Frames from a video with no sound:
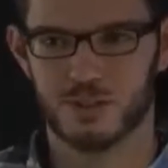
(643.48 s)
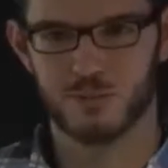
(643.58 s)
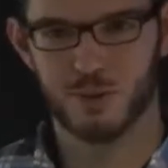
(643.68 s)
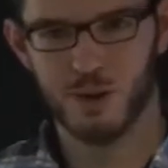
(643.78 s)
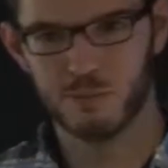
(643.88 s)
this
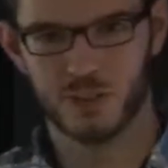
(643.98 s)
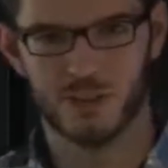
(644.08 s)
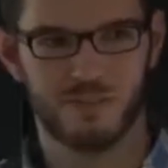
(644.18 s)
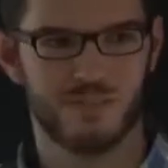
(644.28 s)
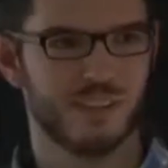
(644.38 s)

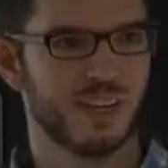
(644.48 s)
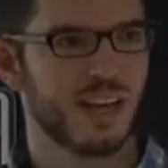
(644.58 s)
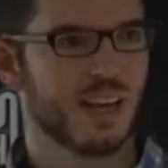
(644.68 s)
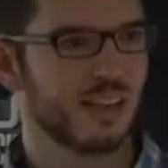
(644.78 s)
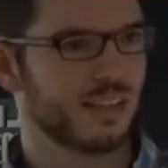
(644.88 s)
phenomenon
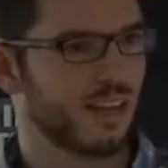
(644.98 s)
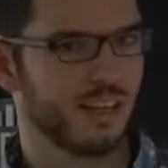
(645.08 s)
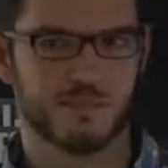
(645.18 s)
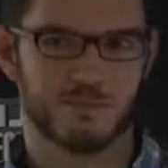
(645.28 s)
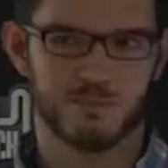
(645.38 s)

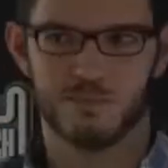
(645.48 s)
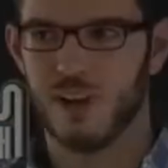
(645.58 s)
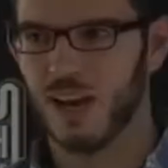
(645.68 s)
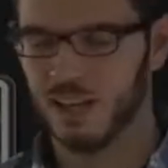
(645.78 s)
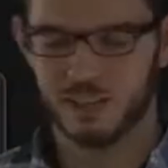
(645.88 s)
that
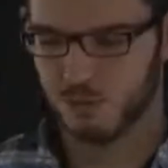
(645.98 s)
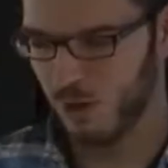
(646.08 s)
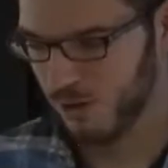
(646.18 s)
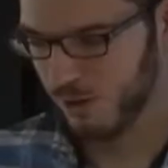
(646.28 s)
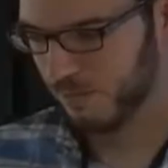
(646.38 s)
I
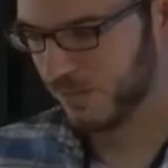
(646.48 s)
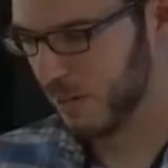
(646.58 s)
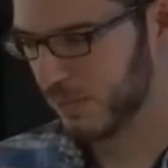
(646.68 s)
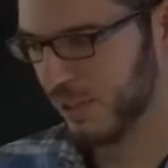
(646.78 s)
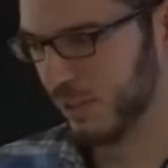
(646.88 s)
call
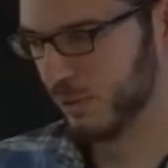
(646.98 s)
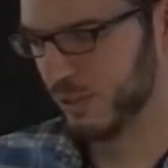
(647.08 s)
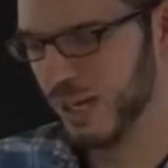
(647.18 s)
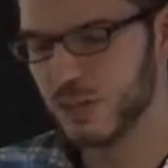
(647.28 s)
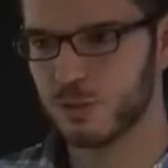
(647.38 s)
template
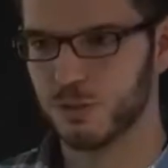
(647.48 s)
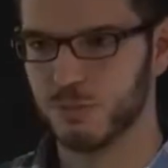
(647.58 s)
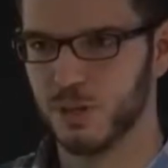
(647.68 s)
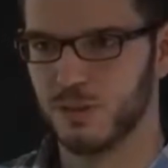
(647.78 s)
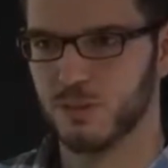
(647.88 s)
hallucination,
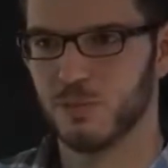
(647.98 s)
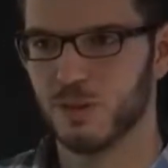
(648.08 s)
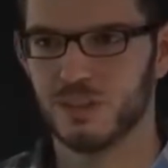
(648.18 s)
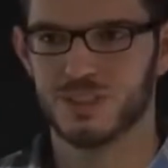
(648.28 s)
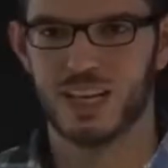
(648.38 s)
where the
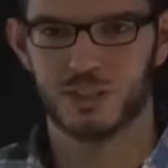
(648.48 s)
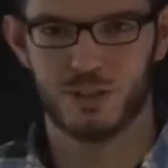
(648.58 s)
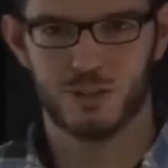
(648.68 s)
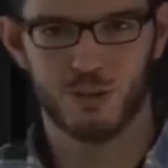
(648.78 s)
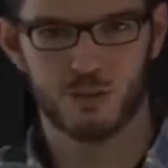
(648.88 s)
model is
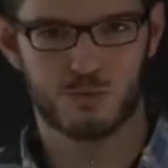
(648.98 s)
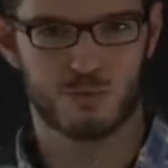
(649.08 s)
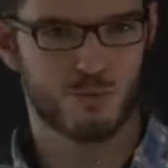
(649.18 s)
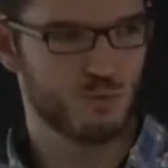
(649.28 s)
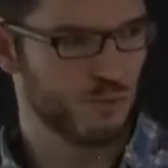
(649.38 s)
actually not
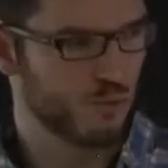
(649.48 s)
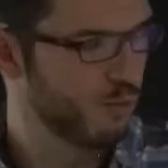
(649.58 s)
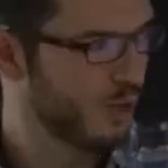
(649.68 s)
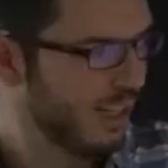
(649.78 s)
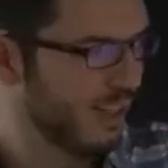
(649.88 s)

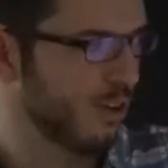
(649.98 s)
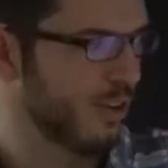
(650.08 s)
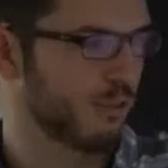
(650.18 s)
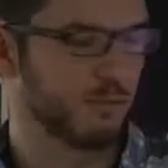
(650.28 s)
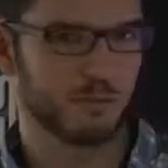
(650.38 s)
really
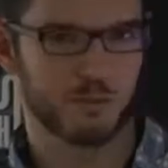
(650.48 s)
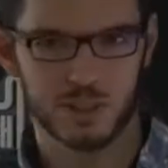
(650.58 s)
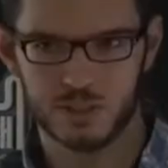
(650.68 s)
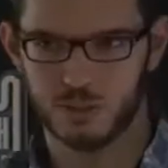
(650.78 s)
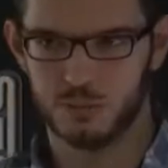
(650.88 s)
learning what we
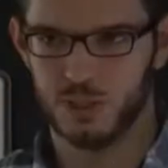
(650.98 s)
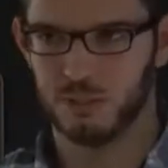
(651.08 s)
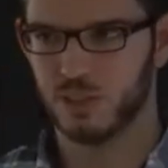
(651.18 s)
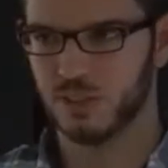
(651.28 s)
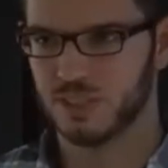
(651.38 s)
want it to be,
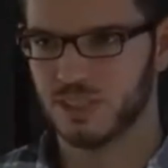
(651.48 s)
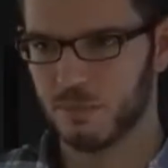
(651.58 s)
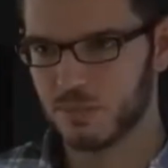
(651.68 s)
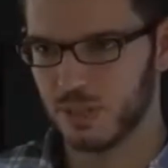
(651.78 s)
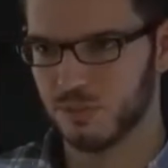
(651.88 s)
because it
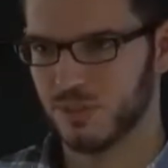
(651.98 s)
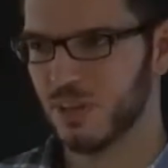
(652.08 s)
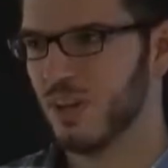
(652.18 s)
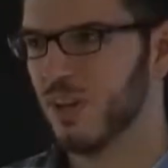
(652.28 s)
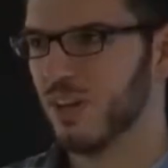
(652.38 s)
sometimes
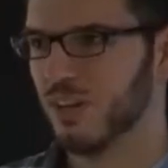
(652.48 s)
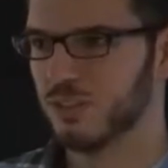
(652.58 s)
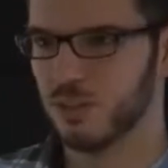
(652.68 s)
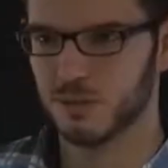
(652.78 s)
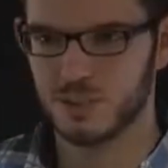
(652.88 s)

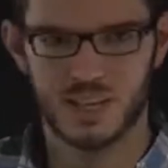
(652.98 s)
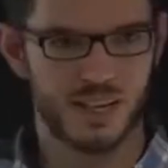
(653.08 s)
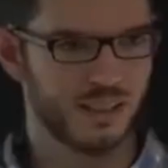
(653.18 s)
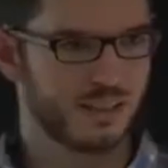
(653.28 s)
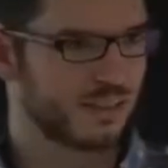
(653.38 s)

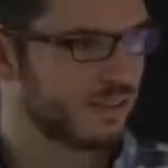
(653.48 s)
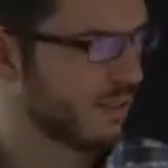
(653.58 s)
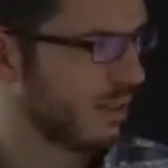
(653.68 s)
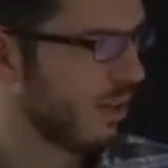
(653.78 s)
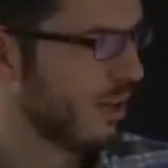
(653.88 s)
associates
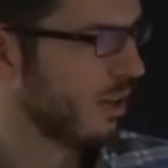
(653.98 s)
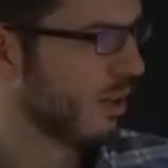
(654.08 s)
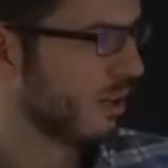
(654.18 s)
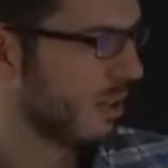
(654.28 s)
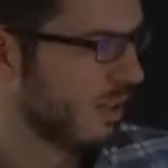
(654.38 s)

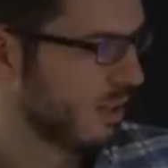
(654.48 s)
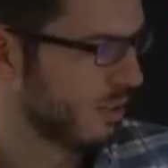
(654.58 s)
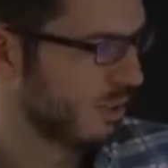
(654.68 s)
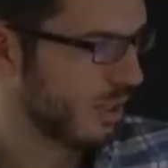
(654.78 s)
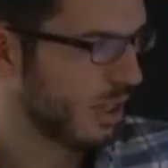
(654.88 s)

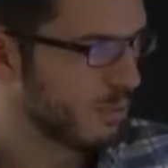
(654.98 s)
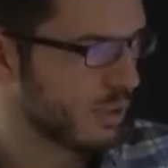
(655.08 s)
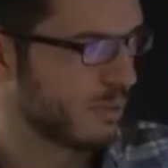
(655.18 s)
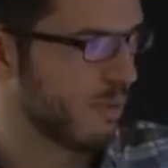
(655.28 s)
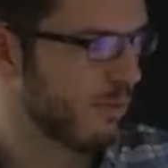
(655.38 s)
certain
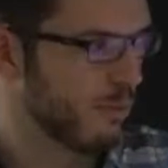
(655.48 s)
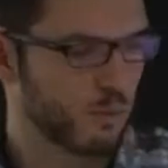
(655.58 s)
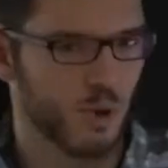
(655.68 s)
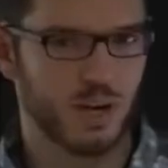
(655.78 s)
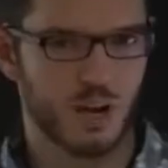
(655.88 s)
inputs with
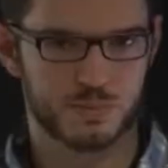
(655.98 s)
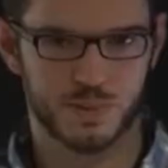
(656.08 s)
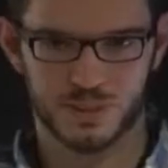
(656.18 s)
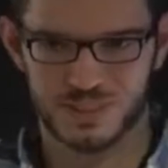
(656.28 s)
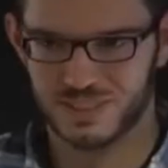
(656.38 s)
wrong
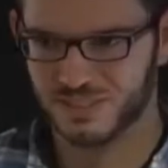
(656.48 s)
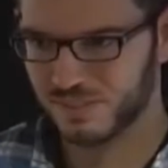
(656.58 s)
outputs.